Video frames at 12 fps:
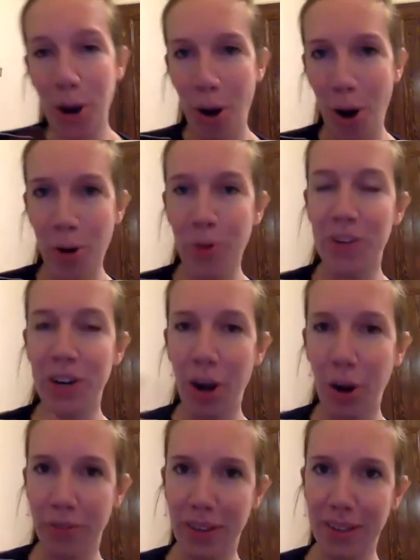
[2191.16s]
you go over
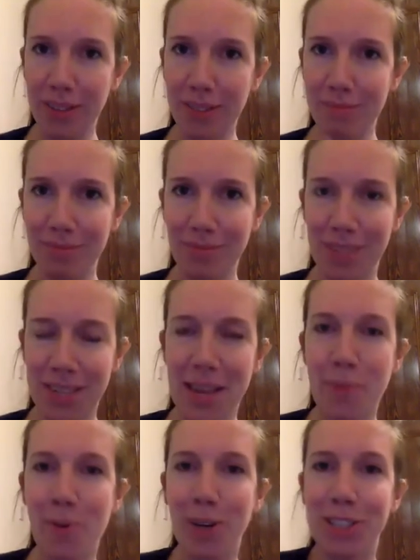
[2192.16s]
and over
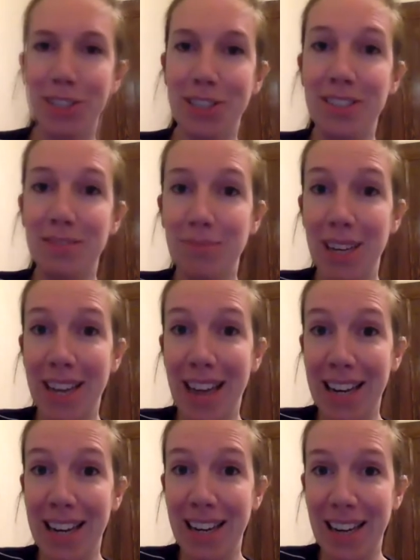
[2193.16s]
the same question
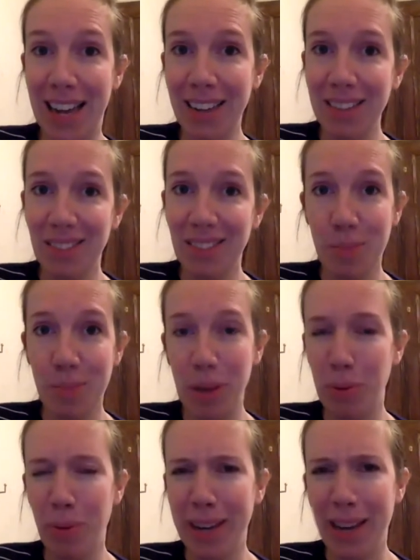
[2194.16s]
again and again and
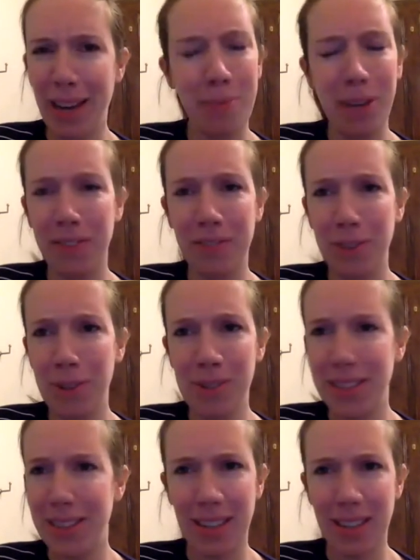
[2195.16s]
people might get a bit
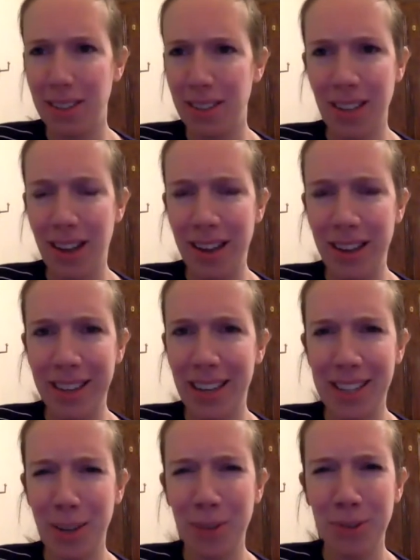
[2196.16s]
confused and think I, I
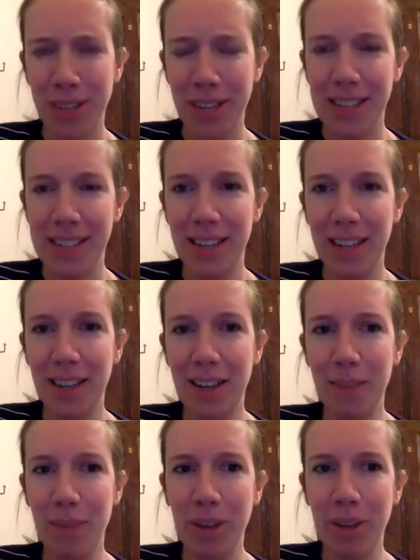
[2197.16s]
think I told you this
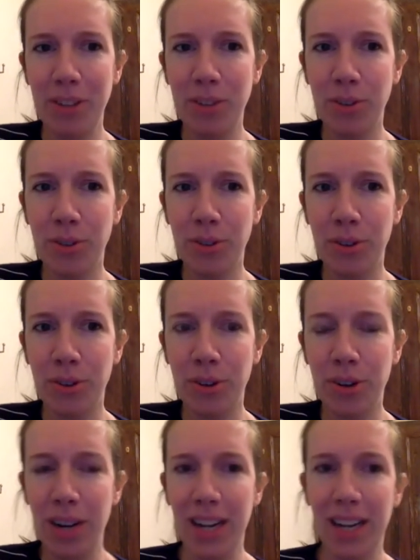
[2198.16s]
but
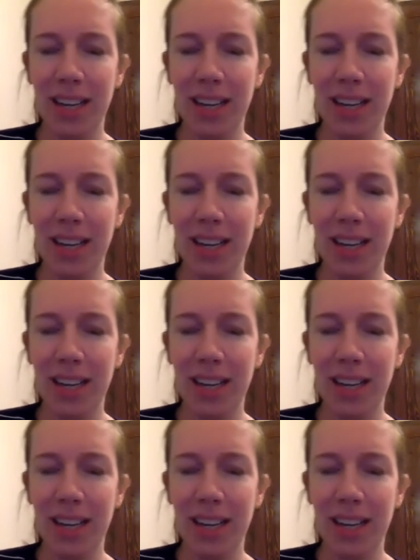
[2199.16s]
you're